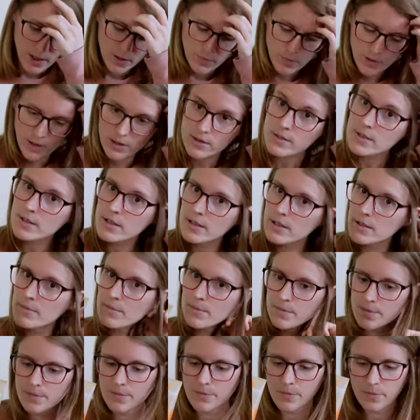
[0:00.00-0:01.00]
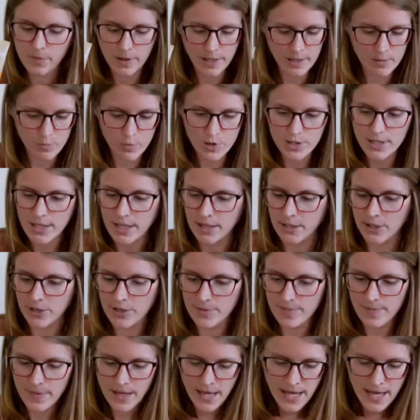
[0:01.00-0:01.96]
we'll still get more sunnier.